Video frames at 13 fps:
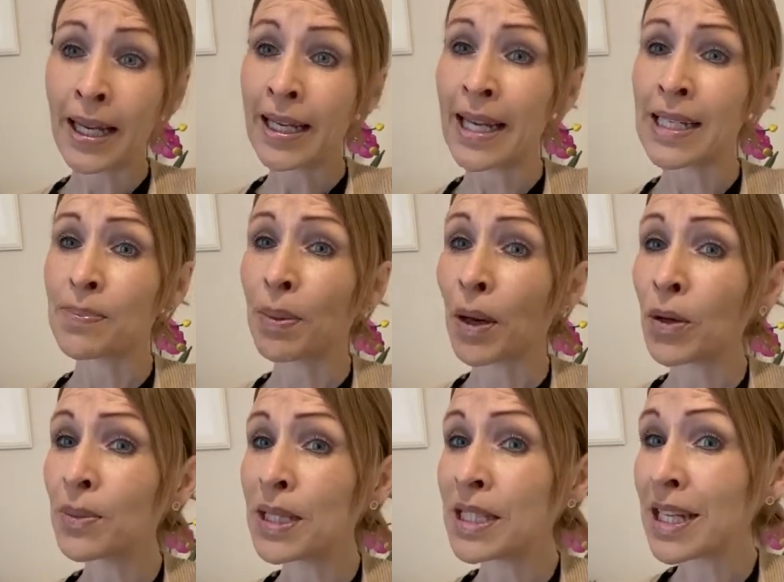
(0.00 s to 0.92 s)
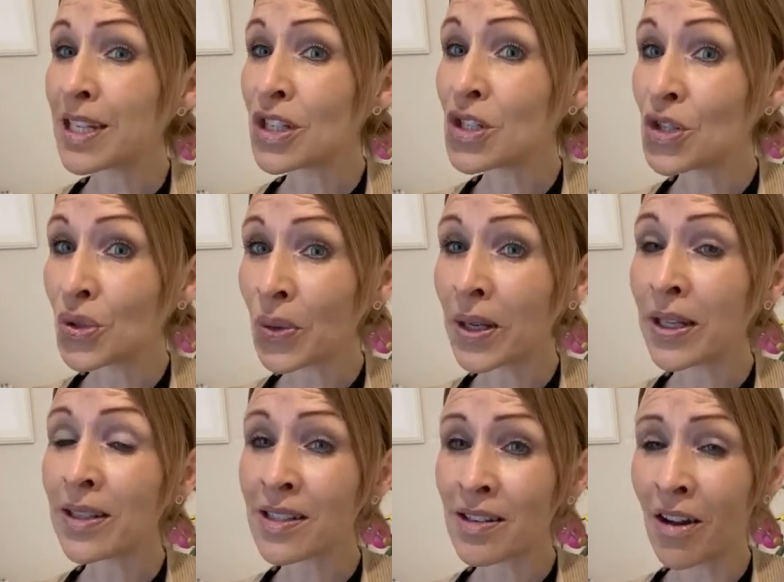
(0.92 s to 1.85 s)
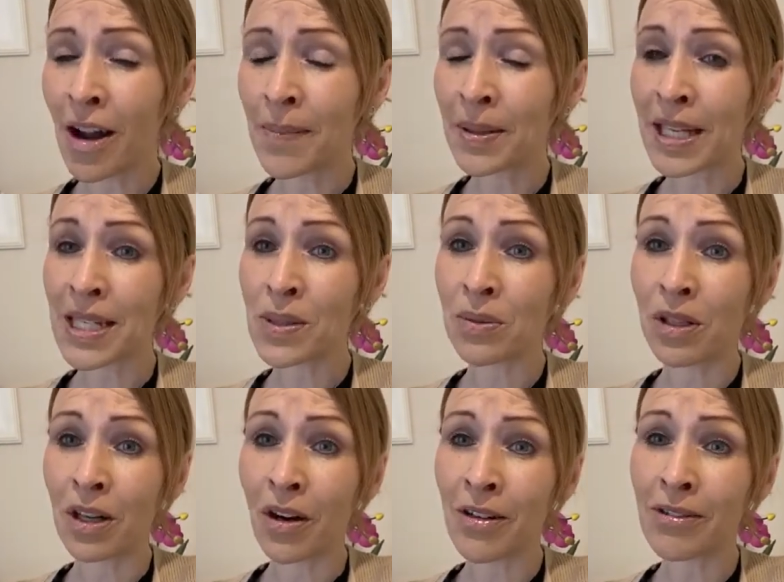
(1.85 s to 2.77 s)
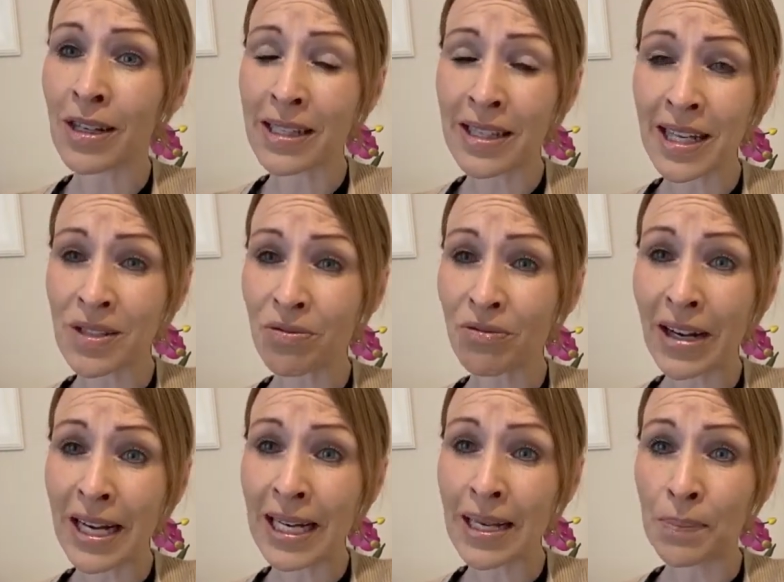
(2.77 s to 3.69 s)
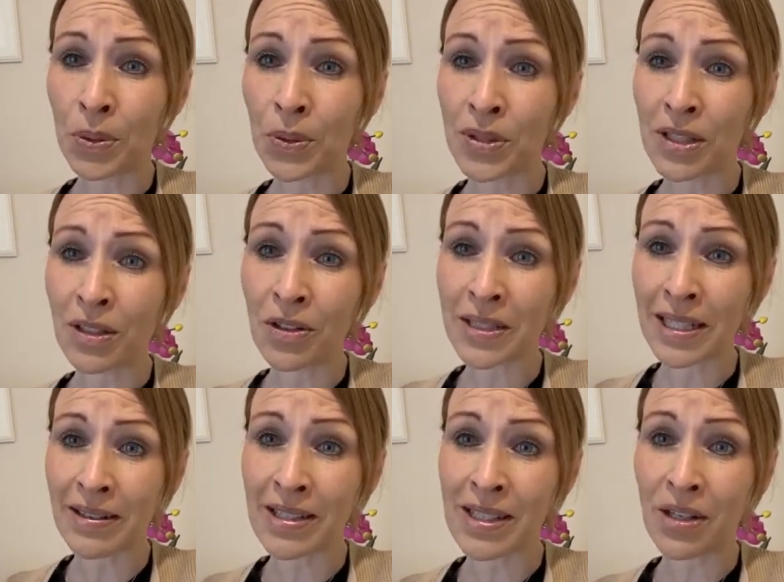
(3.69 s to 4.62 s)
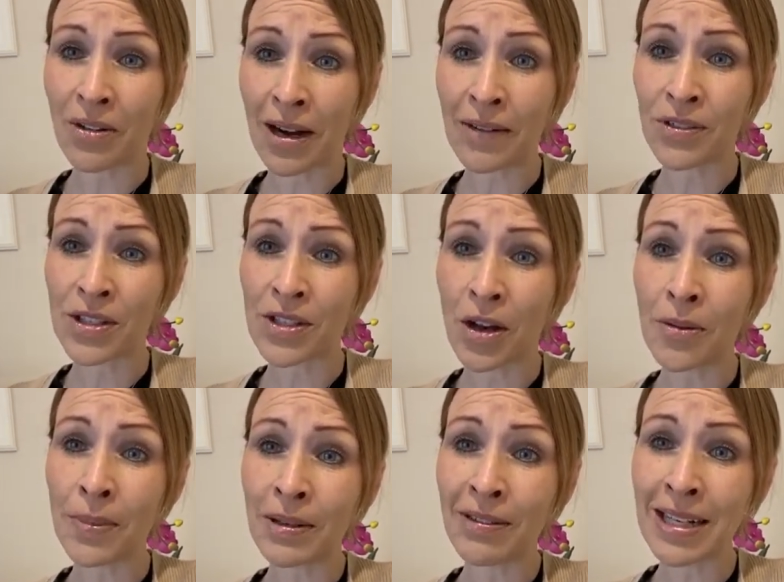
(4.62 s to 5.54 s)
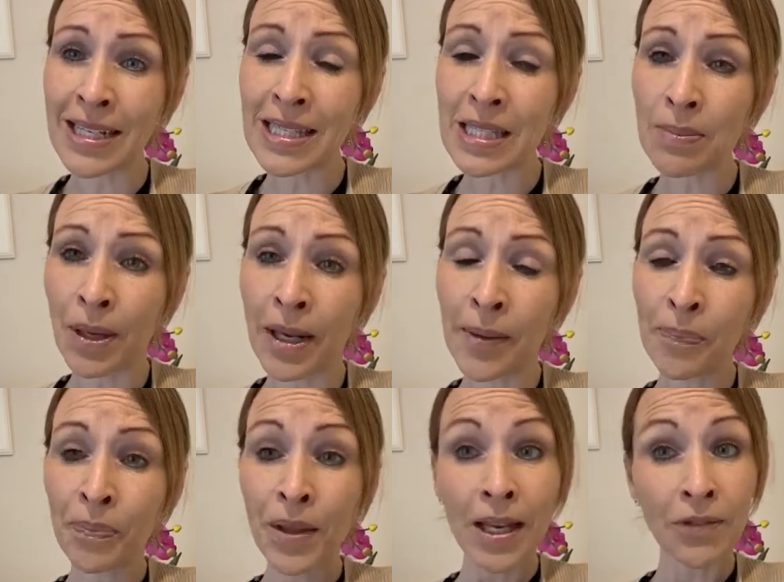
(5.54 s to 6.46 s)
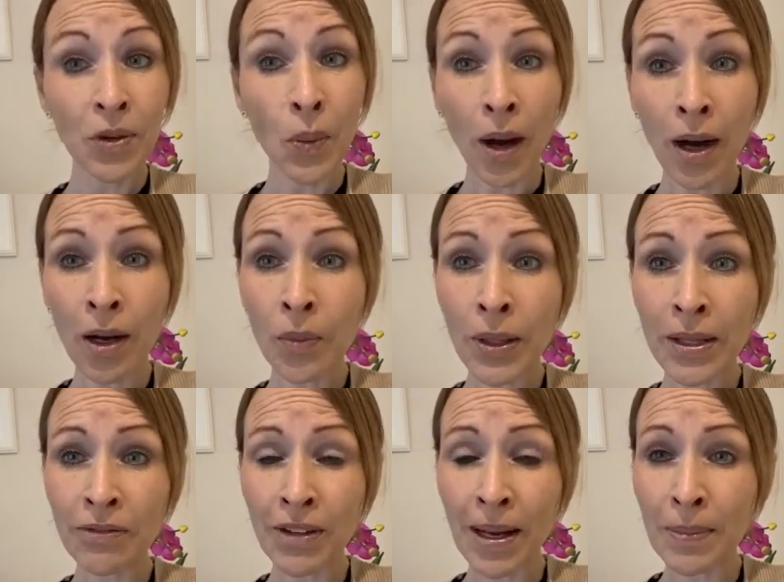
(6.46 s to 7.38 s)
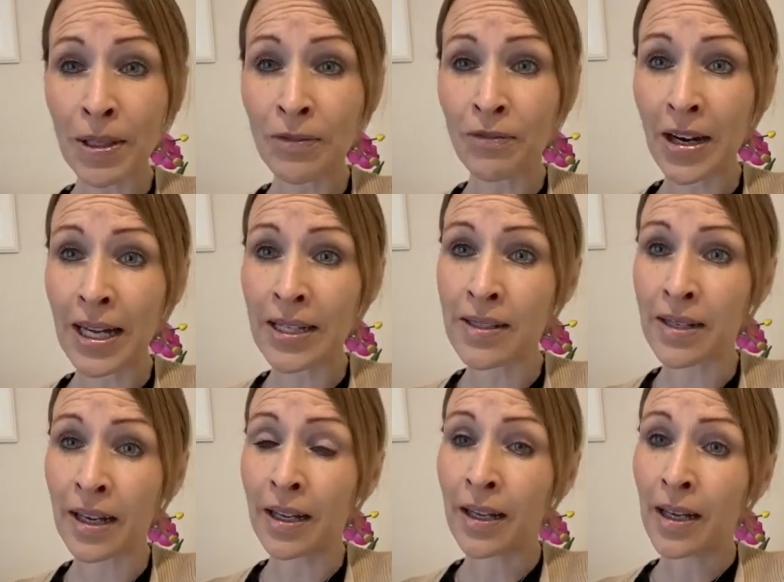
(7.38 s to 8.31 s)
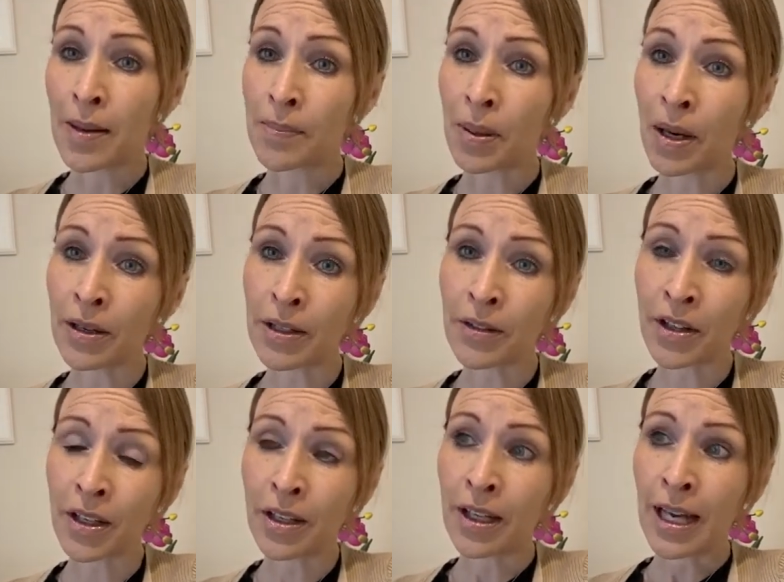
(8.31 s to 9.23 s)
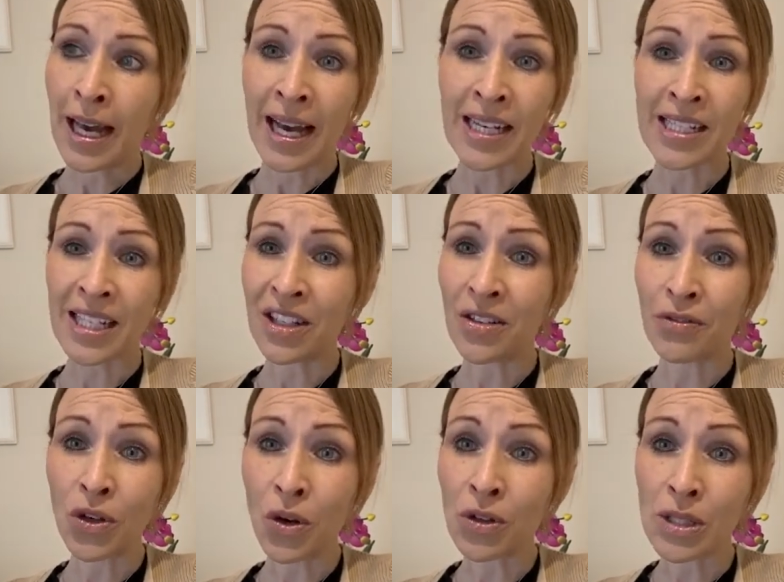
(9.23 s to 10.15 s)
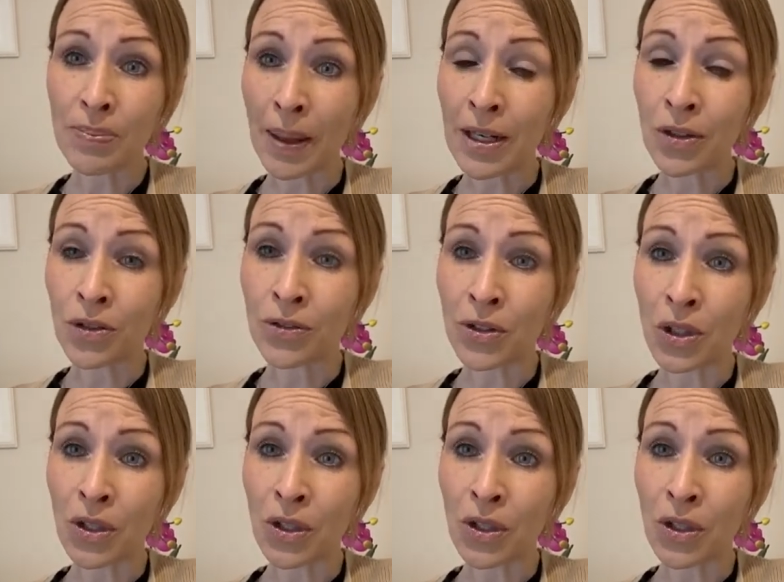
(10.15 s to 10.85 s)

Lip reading: Yes, by all means, enjoy the time, and that's, you know, that's really important. Lockdown isn't great for so many reasons, but if you are with family and friends and a partner that actually you've not spent an awful